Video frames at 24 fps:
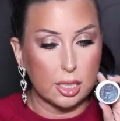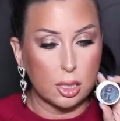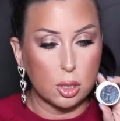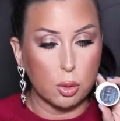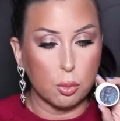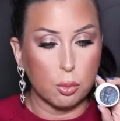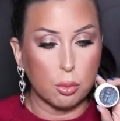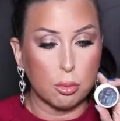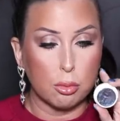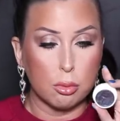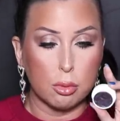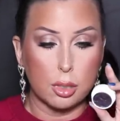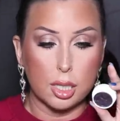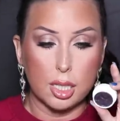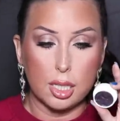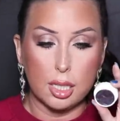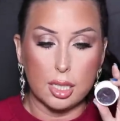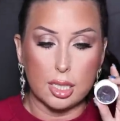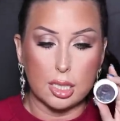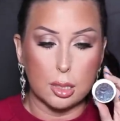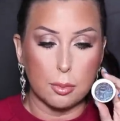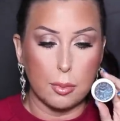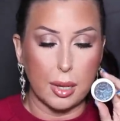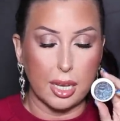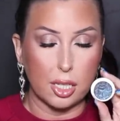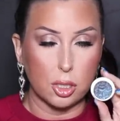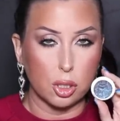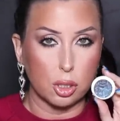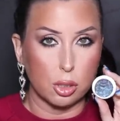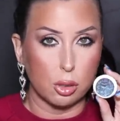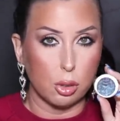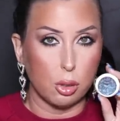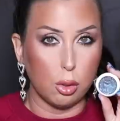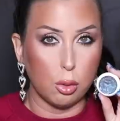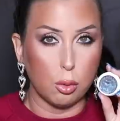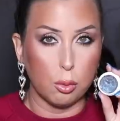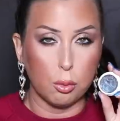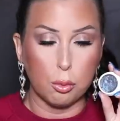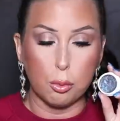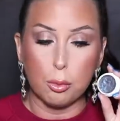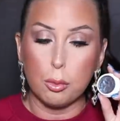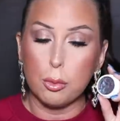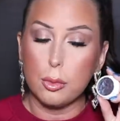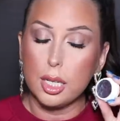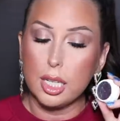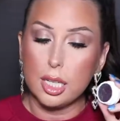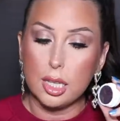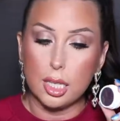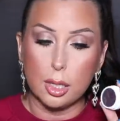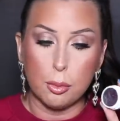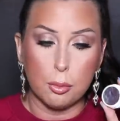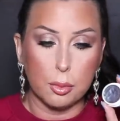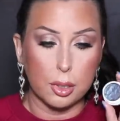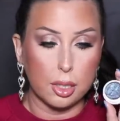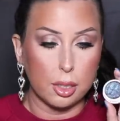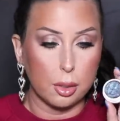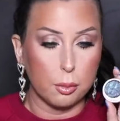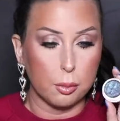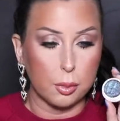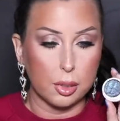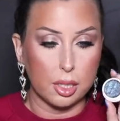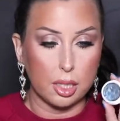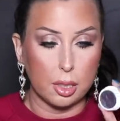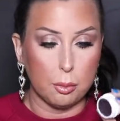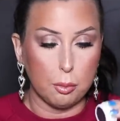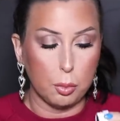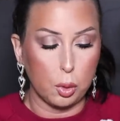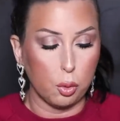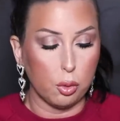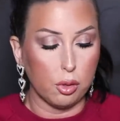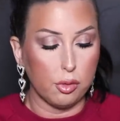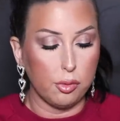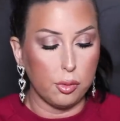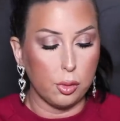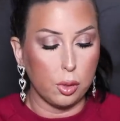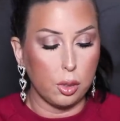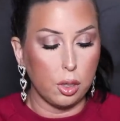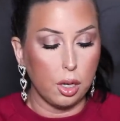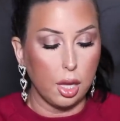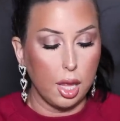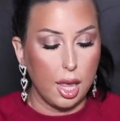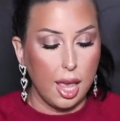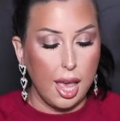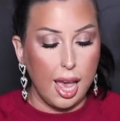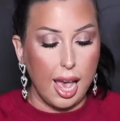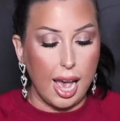It's really special. Really, really, really beautiful.